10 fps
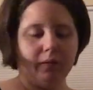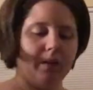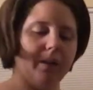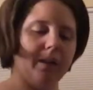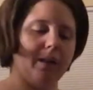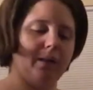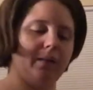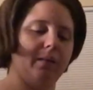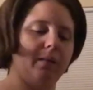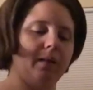and then
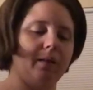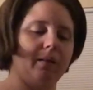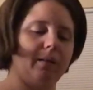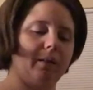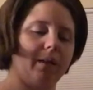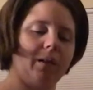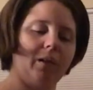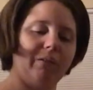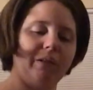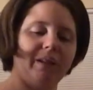I
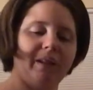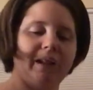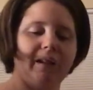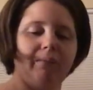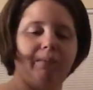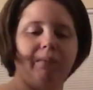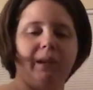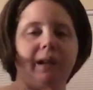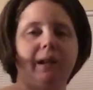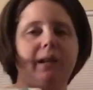always keep
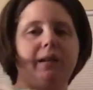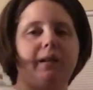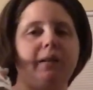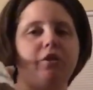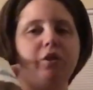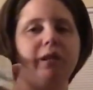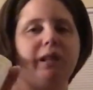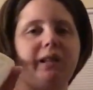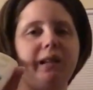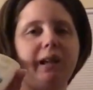his
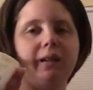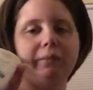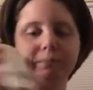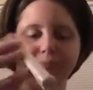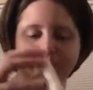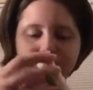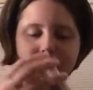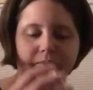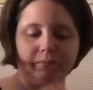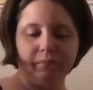sunscreen stick
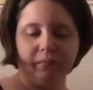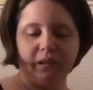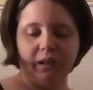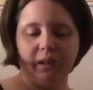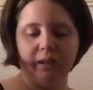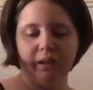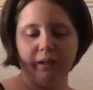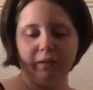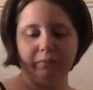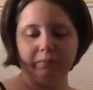in
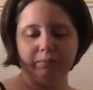here